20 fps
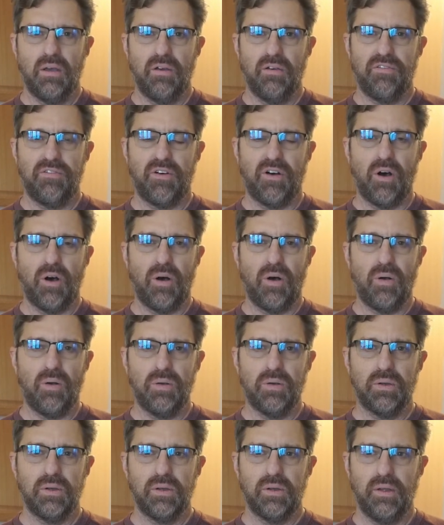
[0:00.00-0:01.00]

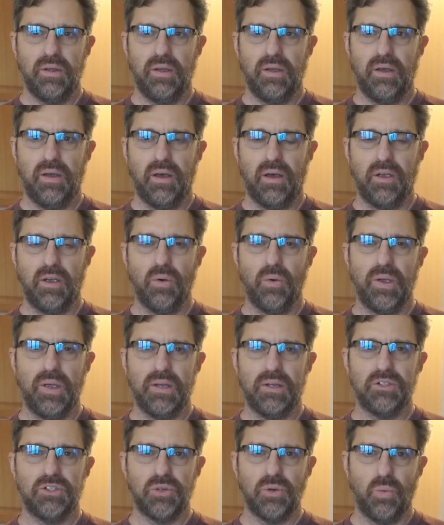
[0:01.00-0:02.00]
fall, going
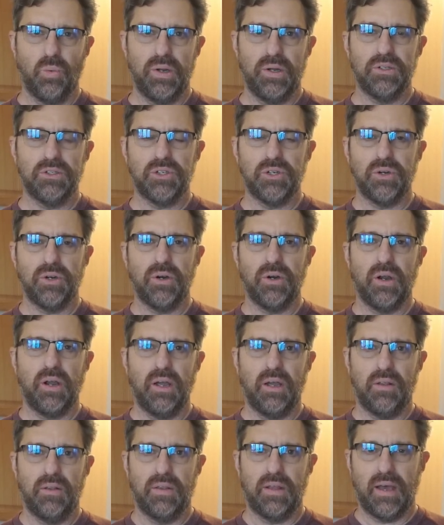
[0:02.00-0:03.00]
into winter,
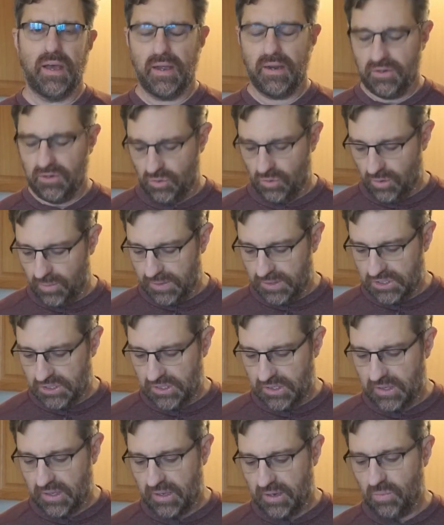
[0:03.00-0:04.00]
and that
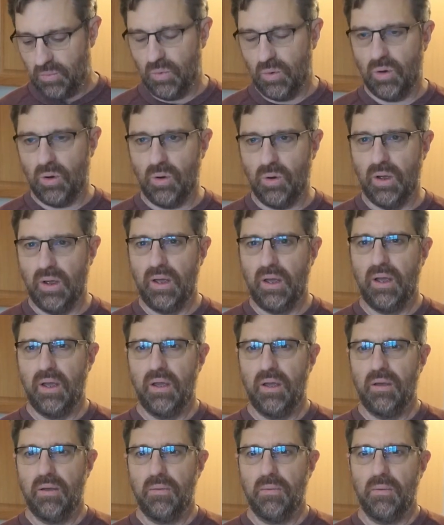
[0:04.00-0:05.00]
dormancy then will
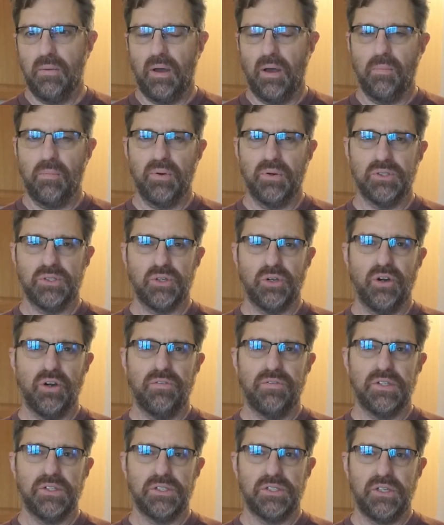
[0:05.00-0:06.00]

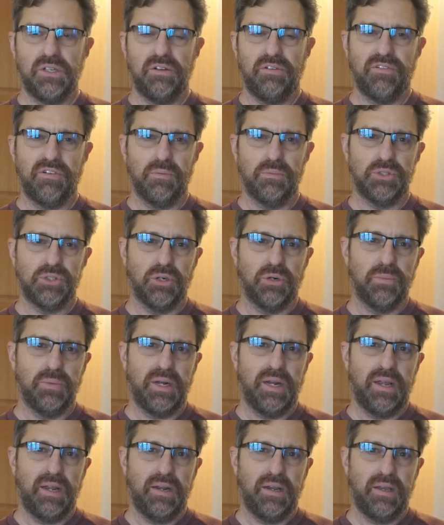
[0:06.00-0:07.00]
preserve the seed from
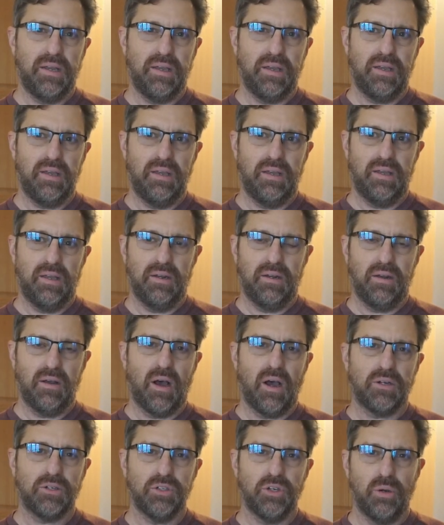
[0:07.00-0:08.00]
germinating in
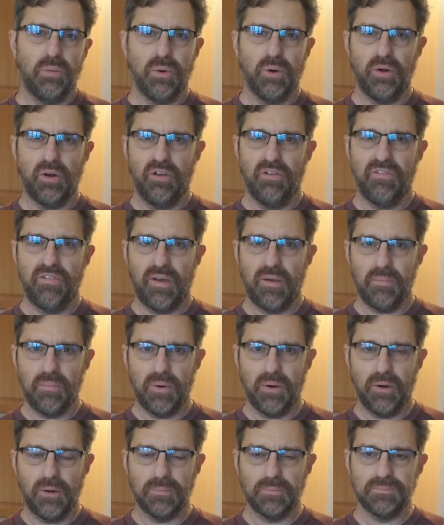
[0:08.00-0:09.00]
October,
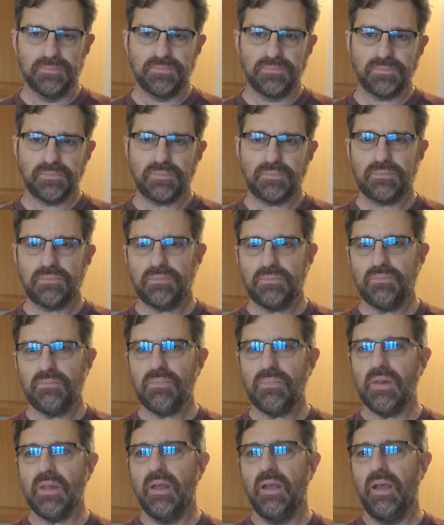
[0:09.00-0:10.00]
November.
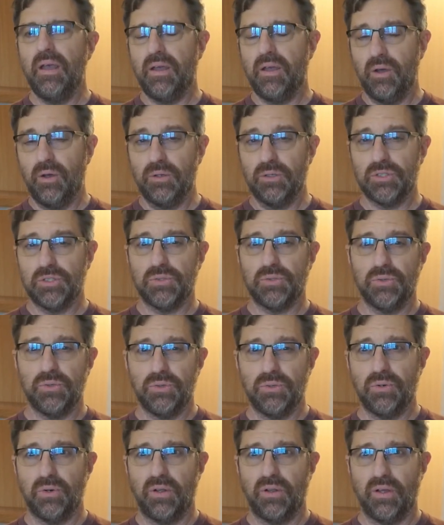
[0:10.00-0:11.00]
It goes
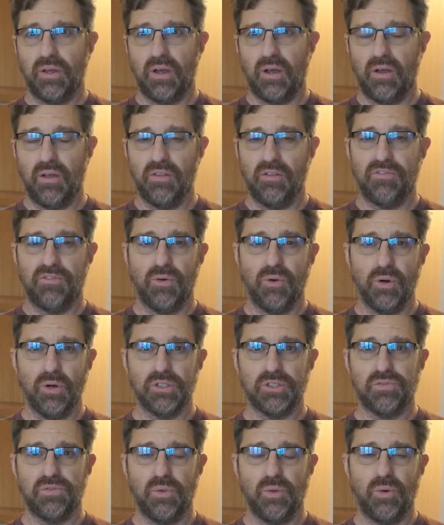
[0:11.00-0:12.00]
through on the
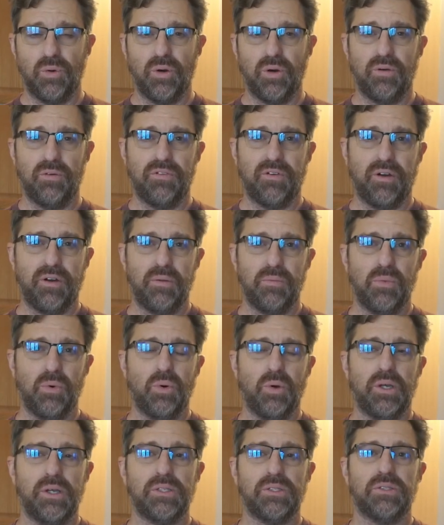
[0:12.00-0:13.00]
forest floor, very
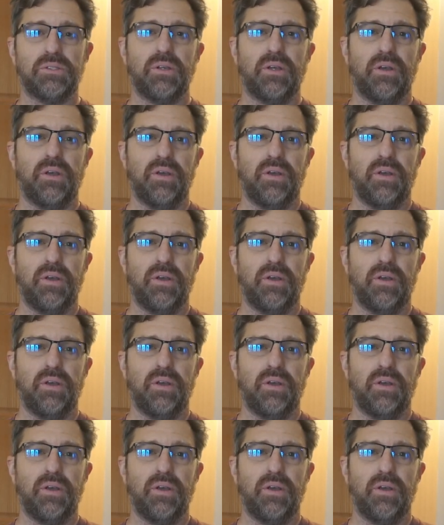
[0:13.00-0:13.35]
moist,